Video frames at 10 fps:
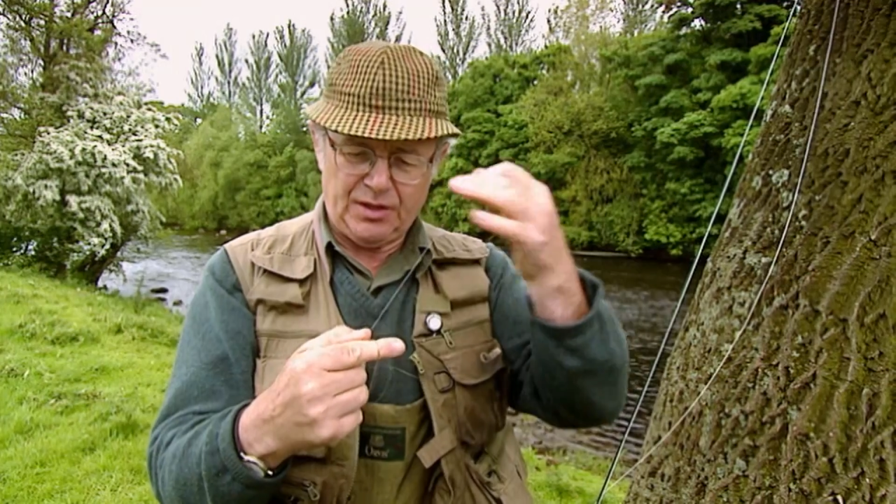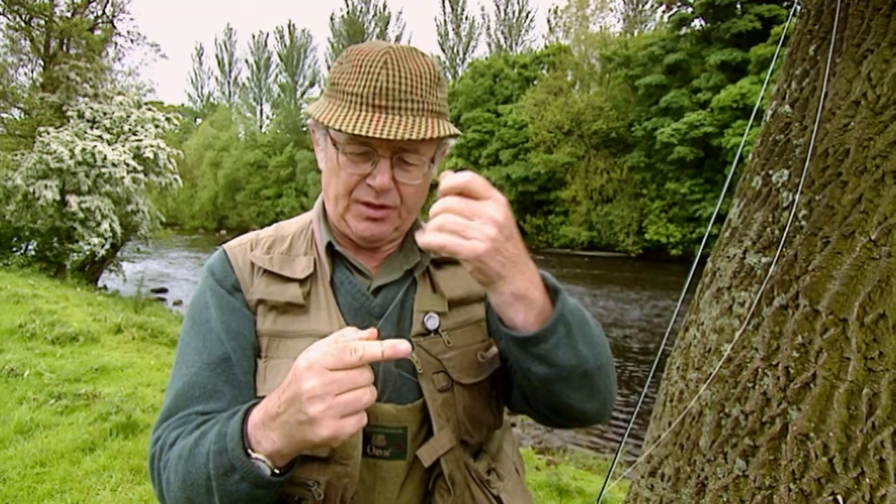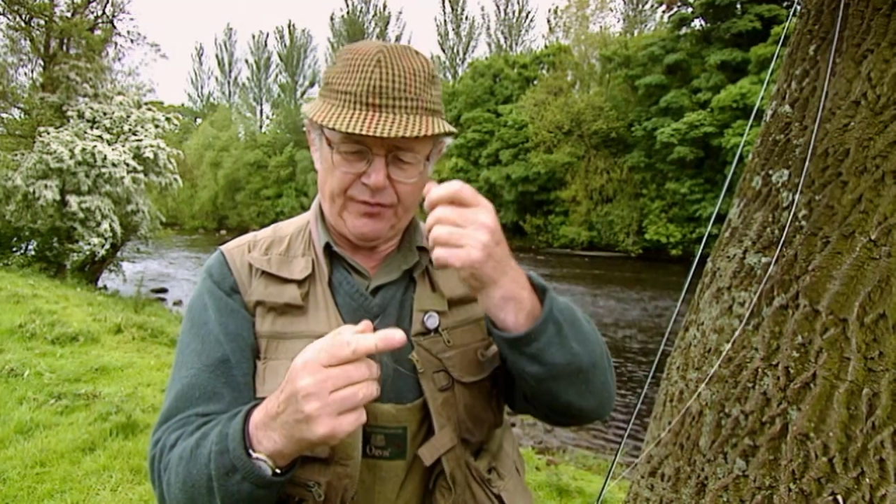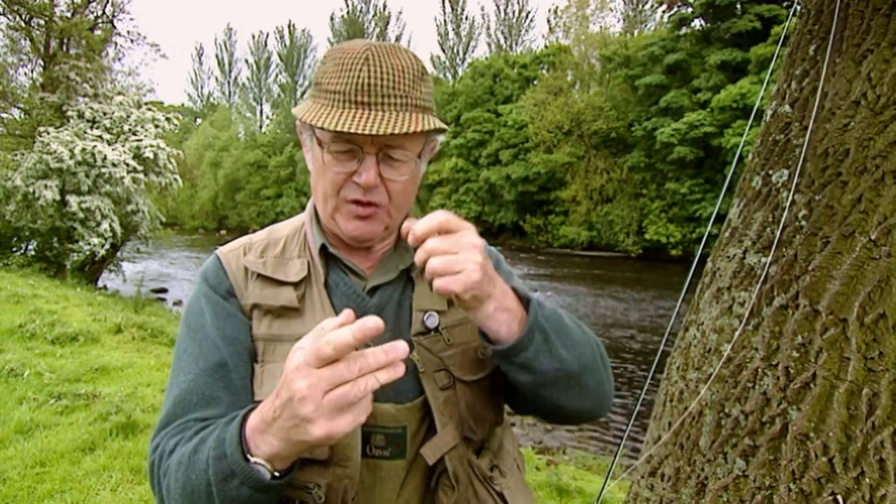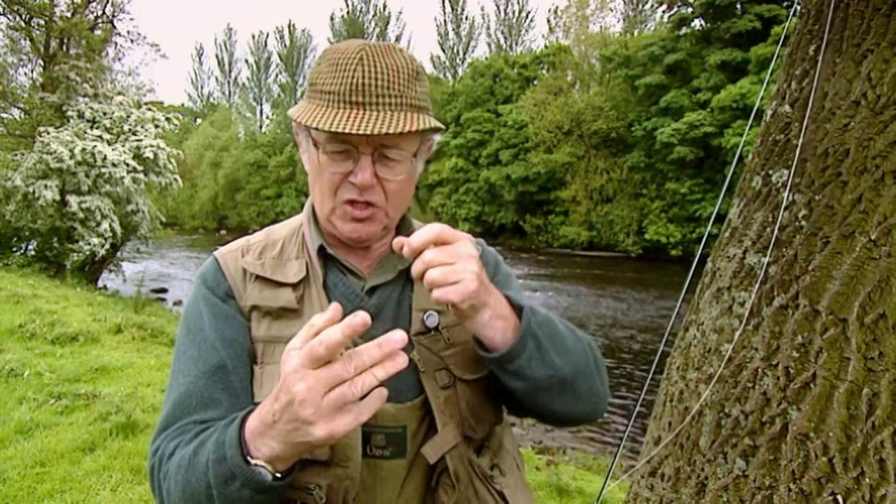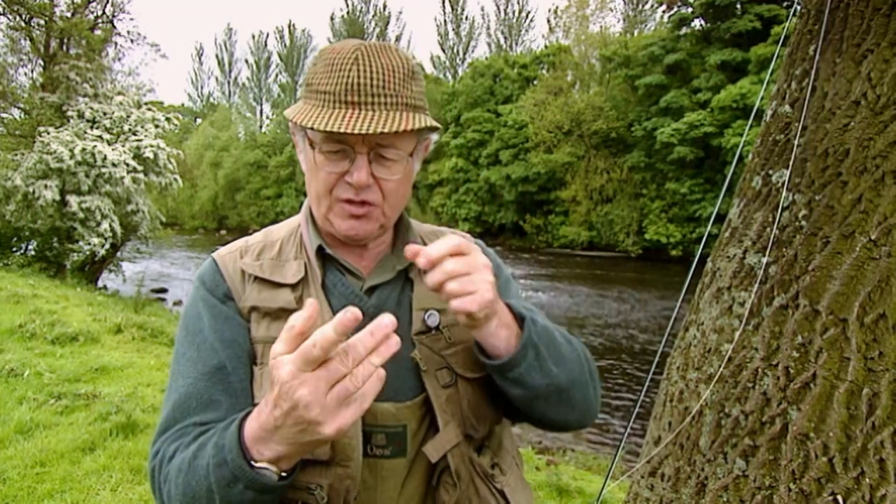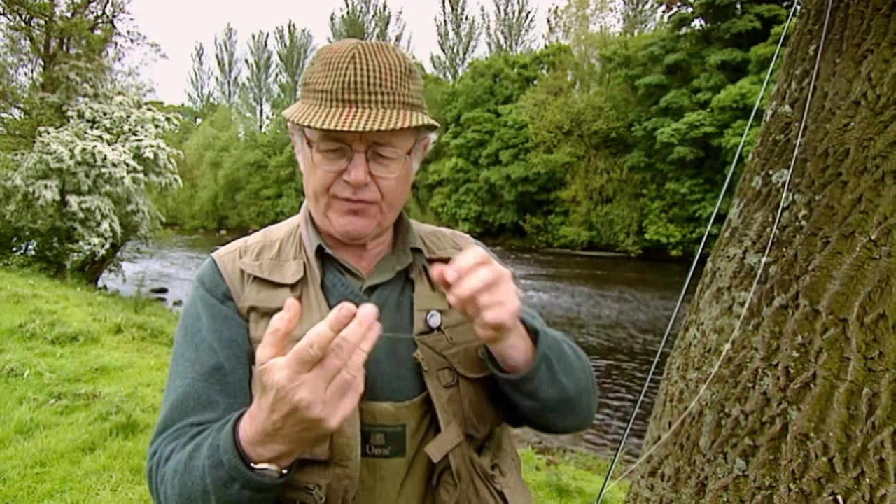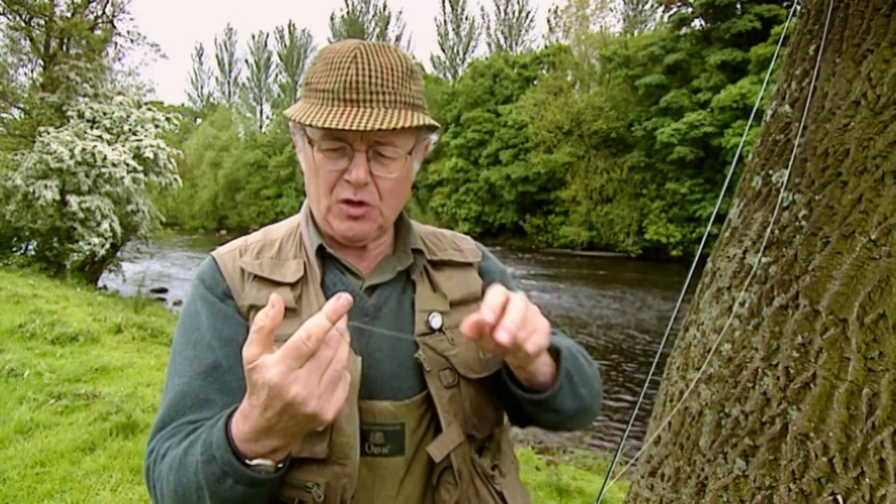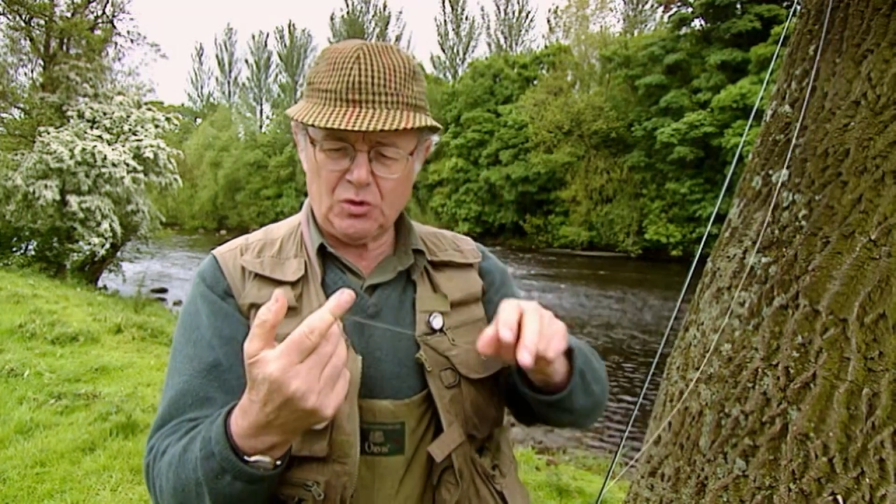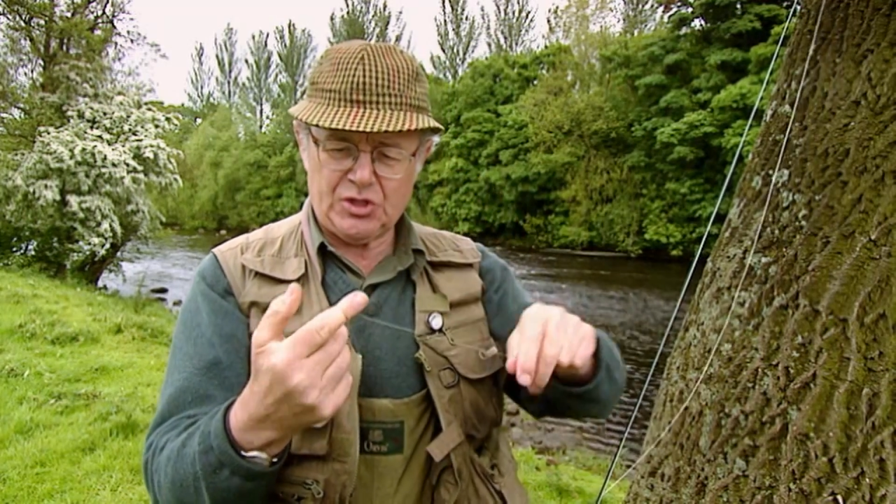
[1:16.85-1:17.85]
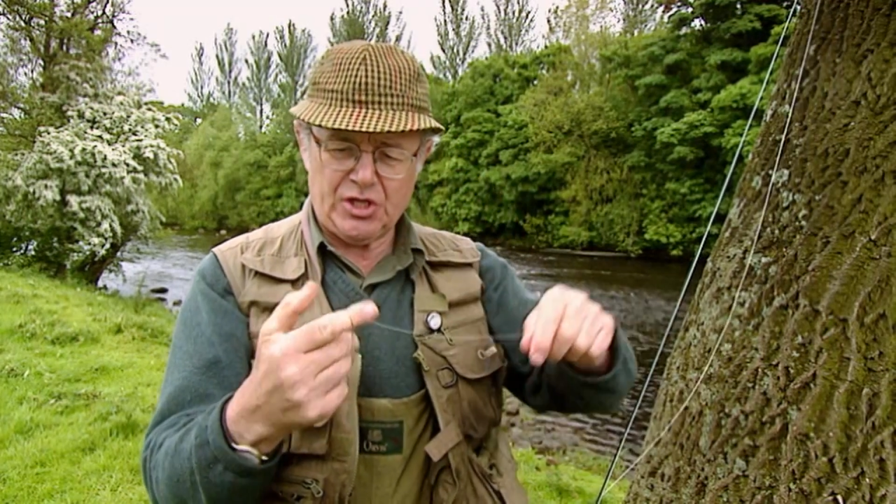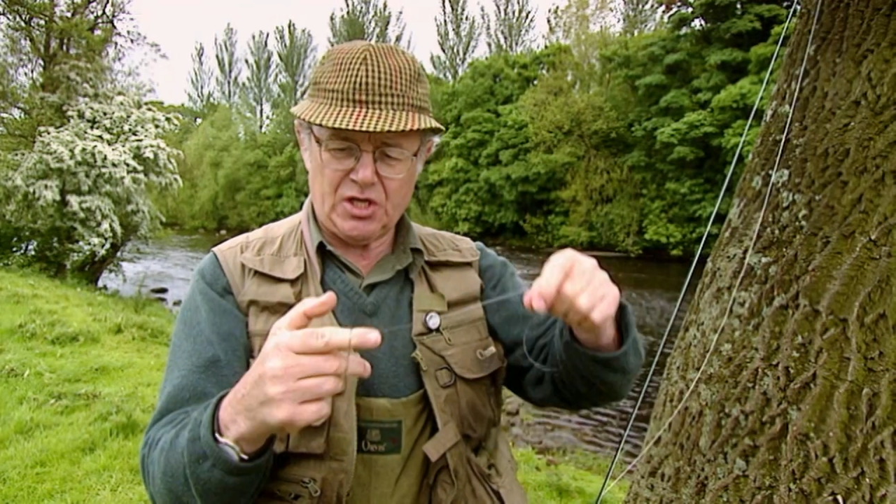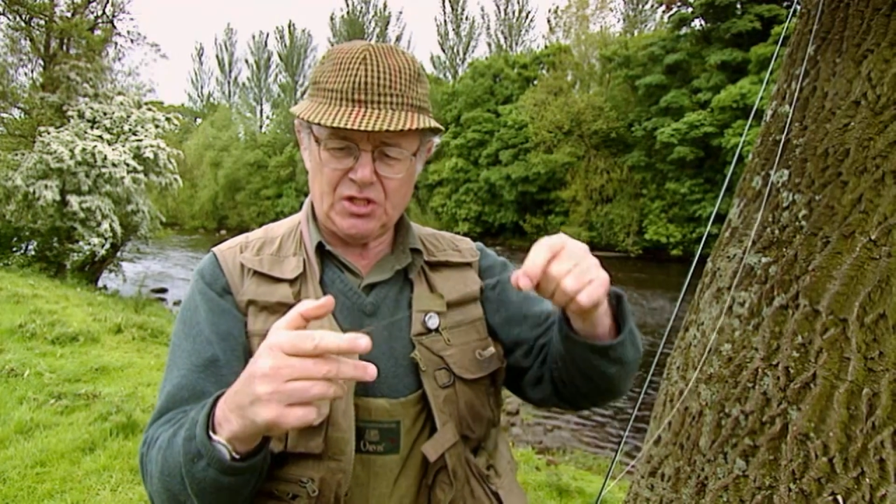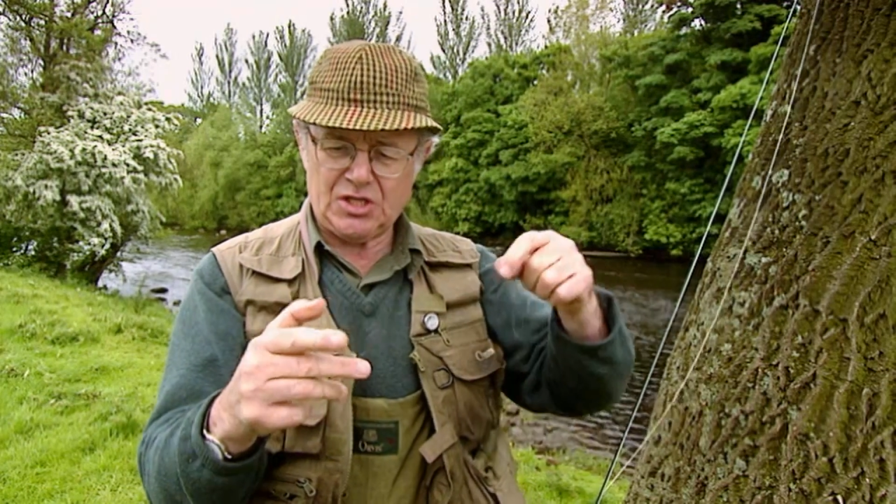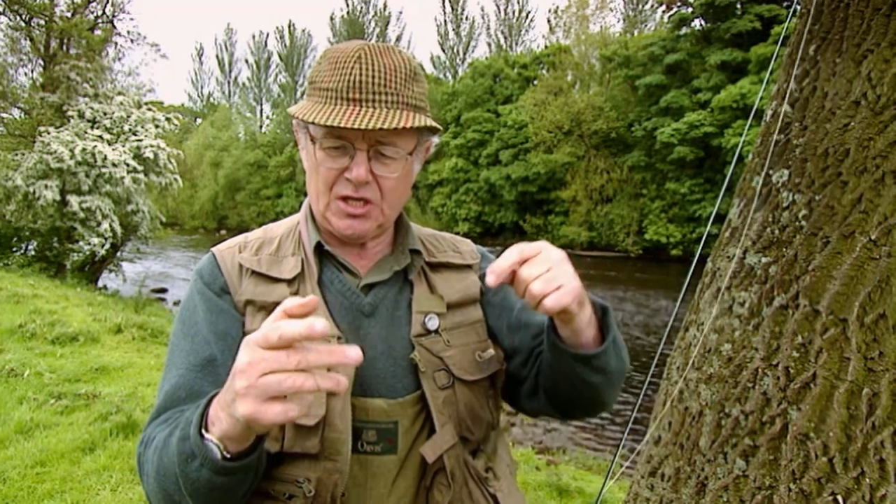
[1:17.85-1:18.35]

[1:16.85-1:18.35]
the first few turns,